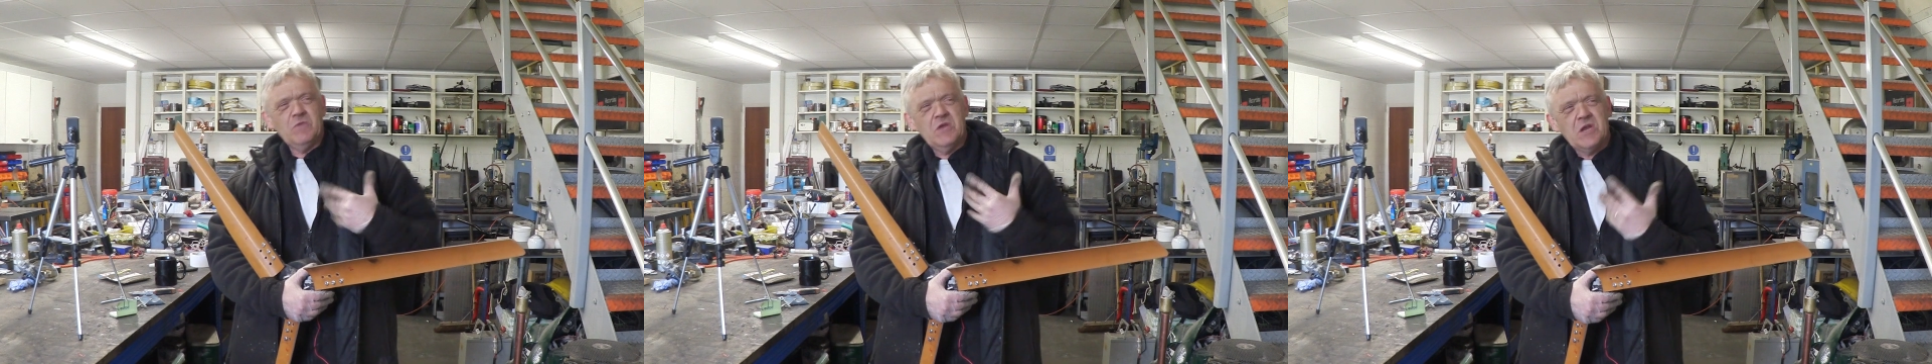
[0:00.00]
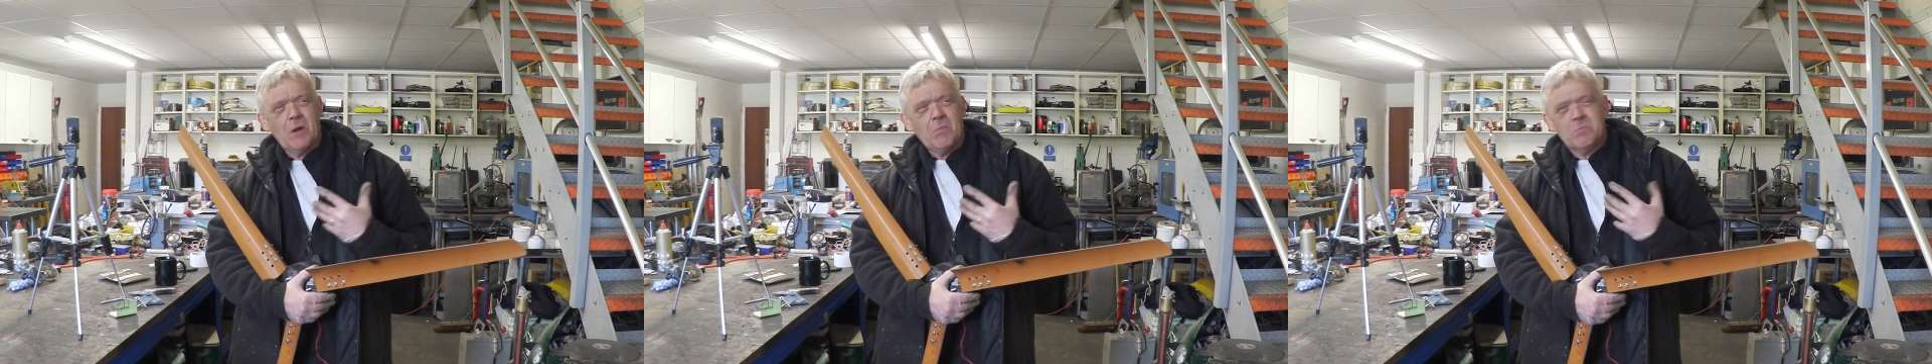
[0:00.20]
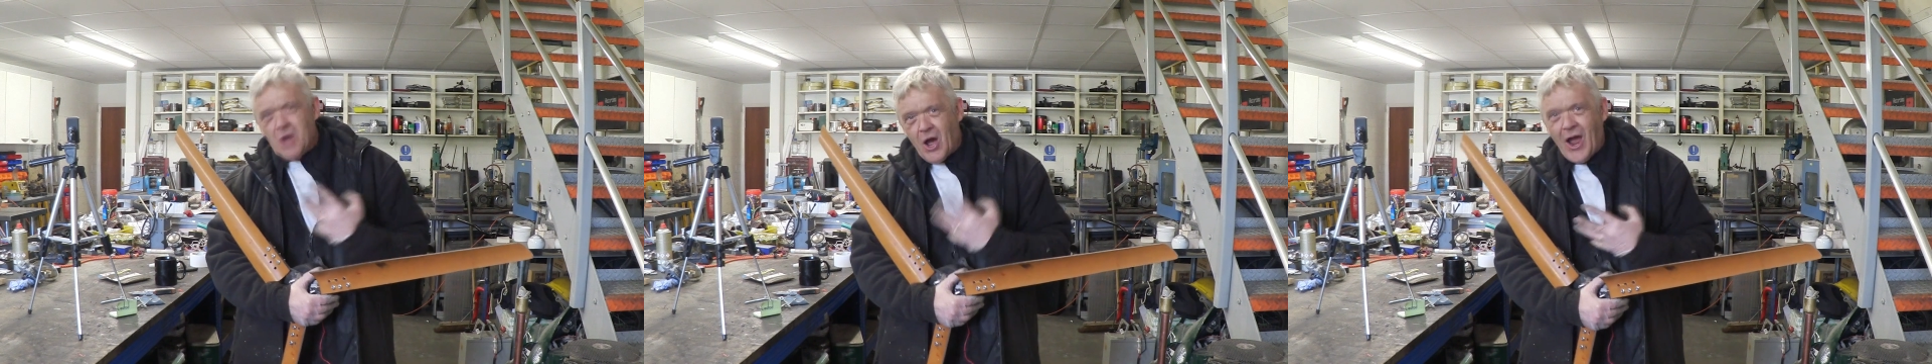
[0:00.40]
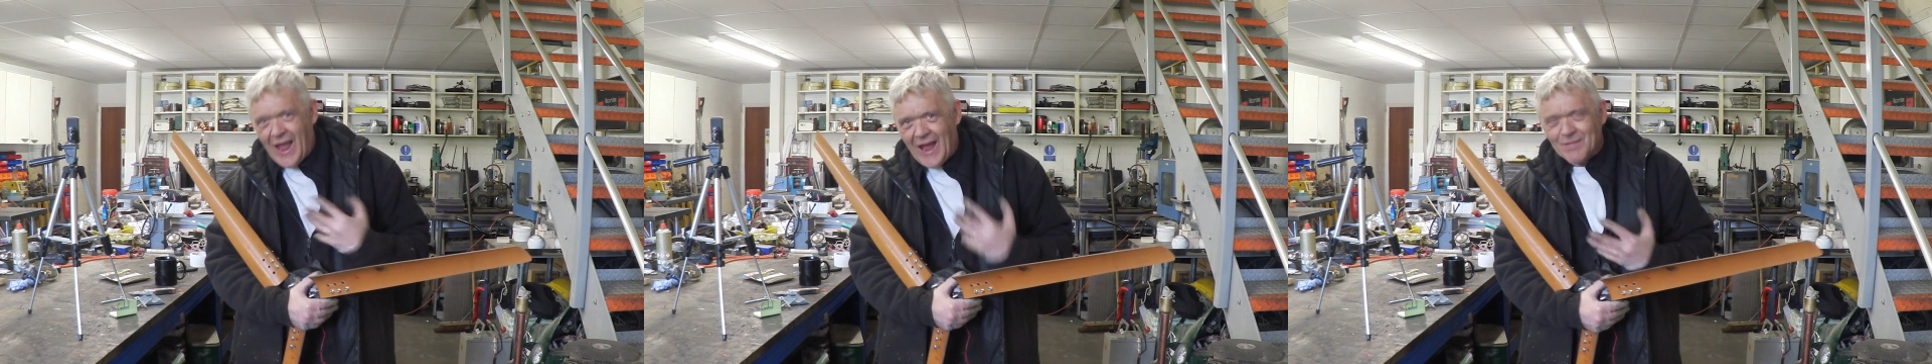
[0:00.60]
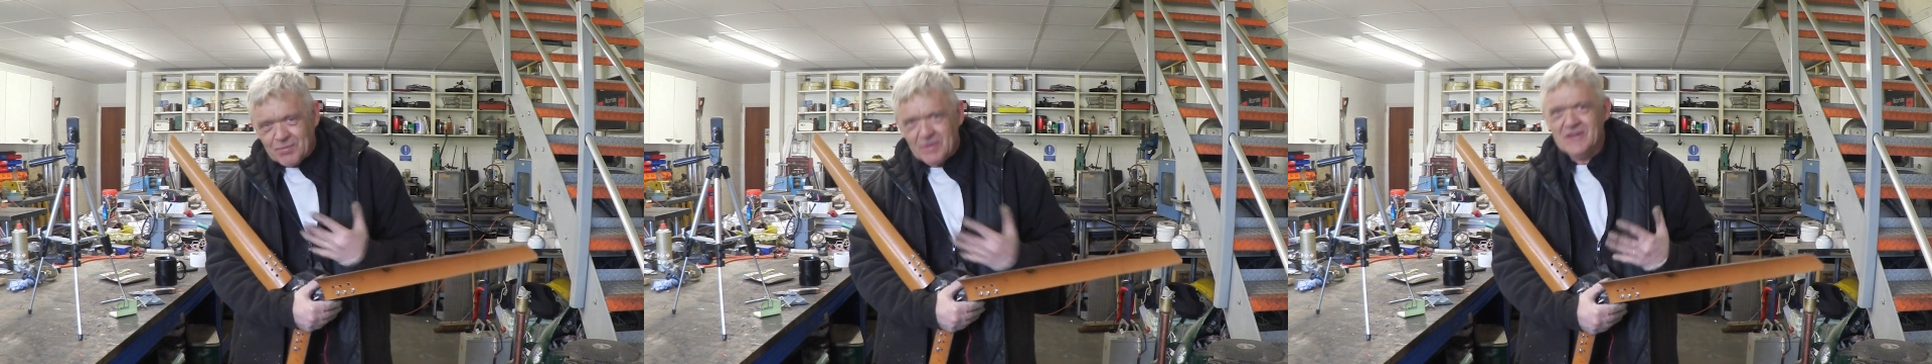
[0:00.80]
you know, not
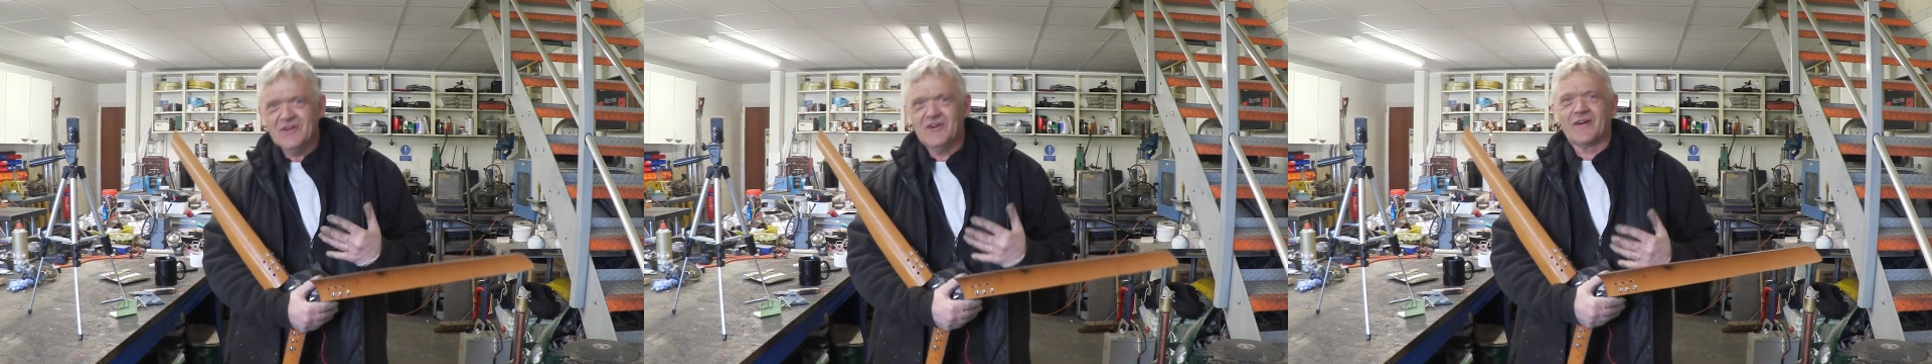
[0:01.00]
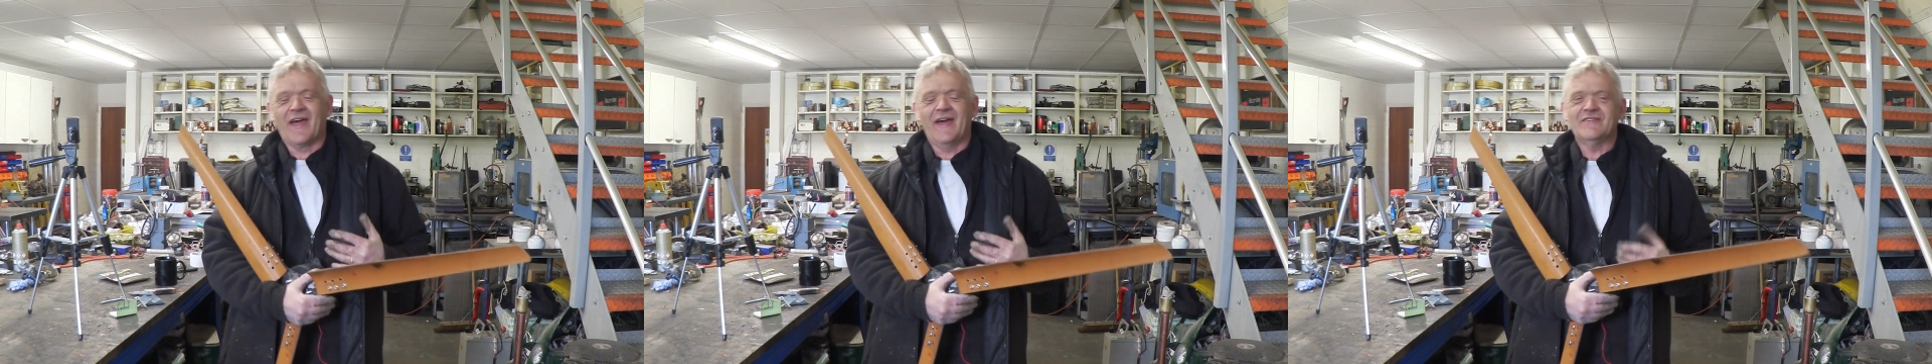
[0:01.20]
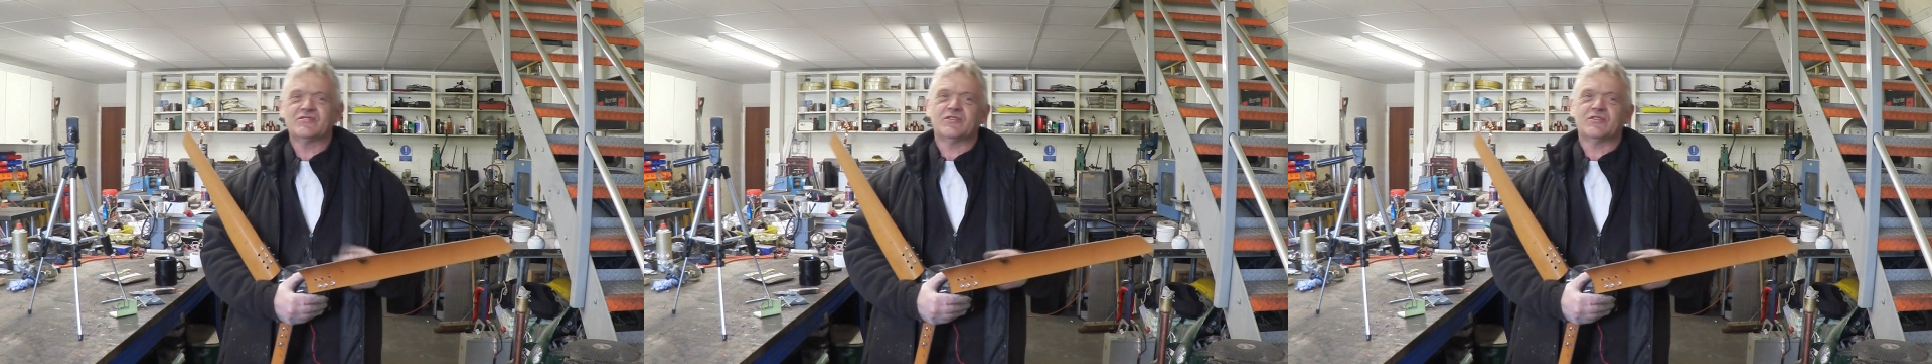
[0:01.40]
happy, okay?